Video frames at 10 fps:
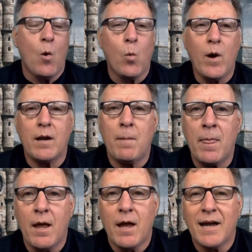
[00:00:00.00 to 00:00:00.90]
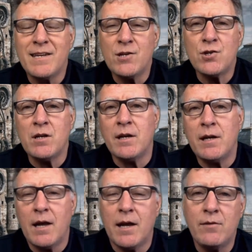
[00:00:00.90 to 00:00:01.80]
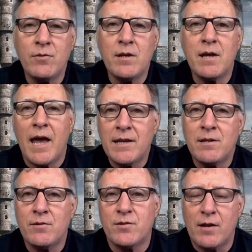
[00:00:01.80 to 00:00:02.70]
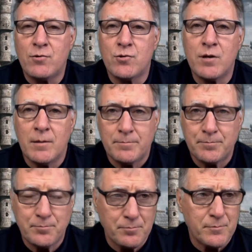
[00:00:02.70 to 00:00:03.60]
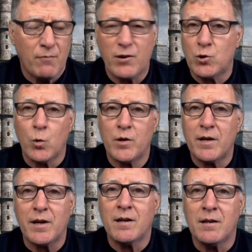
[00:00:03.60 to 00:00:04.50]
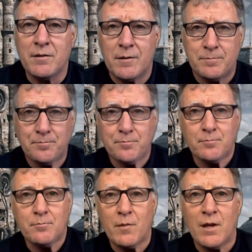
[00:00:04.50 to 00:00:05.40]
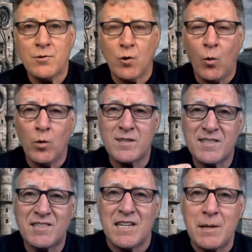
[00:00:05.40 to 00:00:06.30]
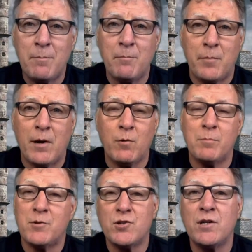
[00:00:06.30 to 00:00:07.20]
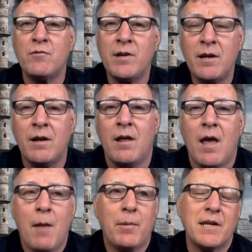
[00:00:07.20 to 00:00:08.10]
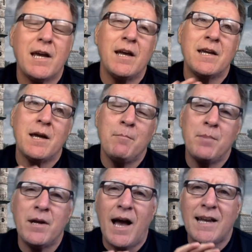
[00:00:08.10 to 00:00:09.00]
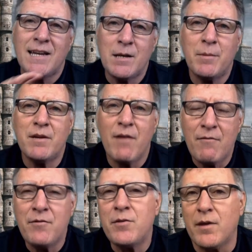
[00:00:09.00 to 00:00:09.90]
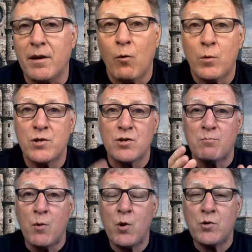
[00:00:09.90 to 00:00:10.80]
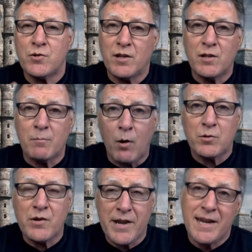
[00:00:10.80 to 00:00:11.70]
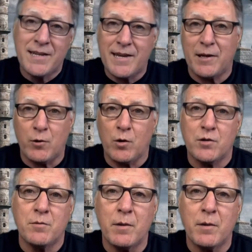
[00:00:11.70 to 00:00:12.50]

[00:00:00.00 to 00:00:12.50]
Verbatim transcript: Well, initially in the 18th century, Victorian England, it's all steam powered machinery, but it can, it can be a little bit of everything, which is merged into modern day technology